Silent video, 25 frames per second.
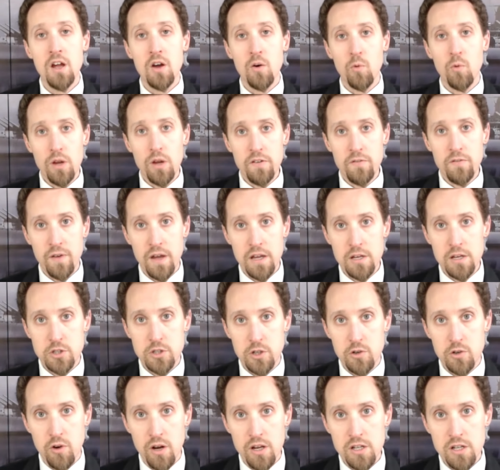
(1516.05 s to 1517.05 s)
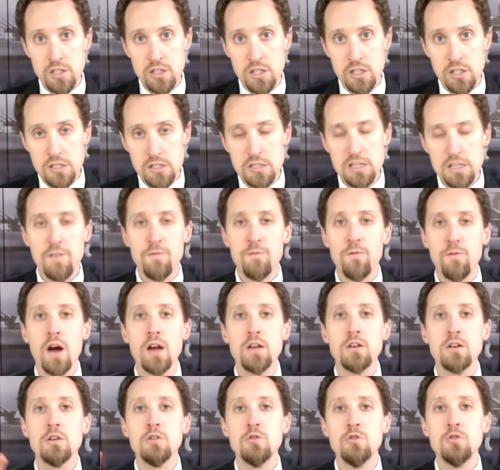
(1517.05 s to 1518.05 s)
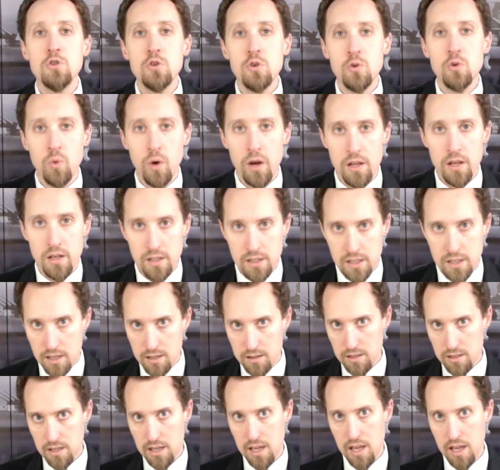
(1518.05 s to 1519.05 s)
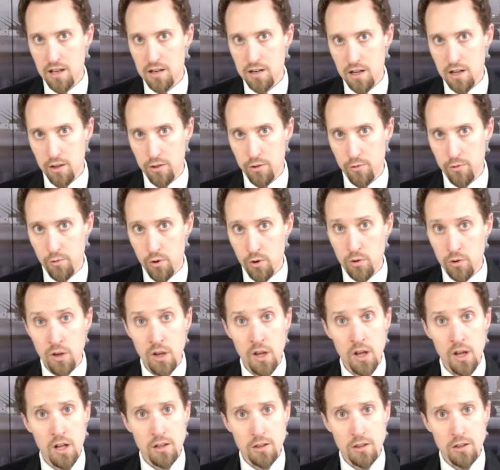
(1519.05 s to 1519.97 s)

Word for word: we face a crisis, they find a new way to kick the can down the road.